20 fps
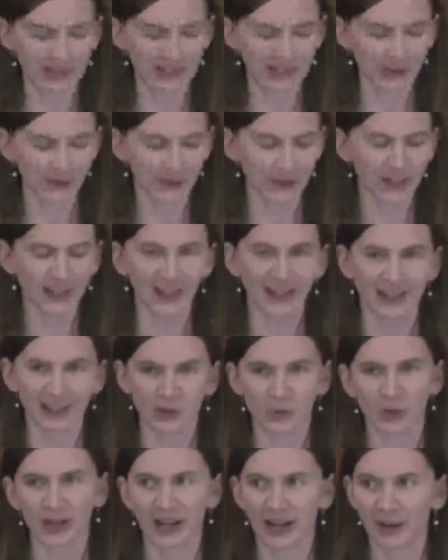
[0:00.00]
even
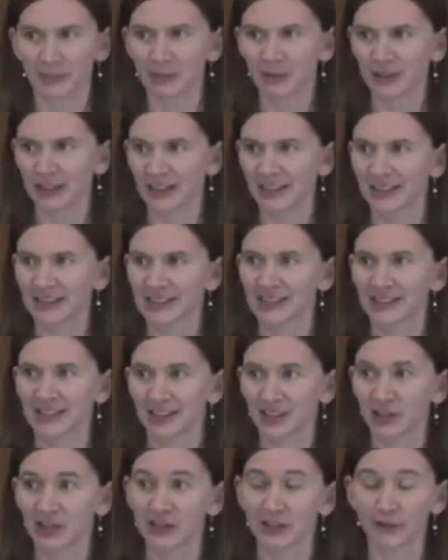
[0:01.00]
as we operate in
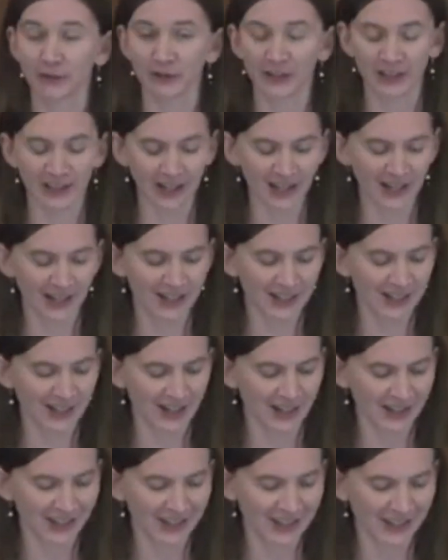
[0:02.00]
such different
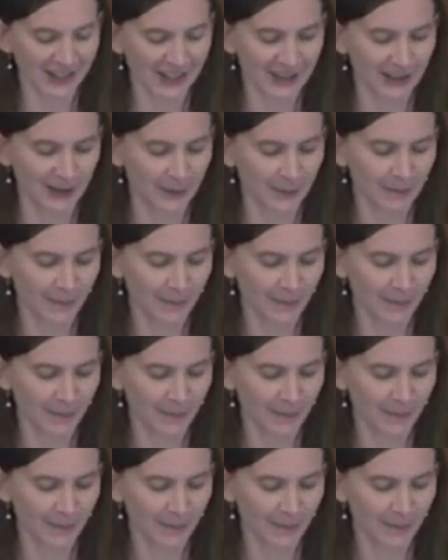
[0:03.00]
contexts.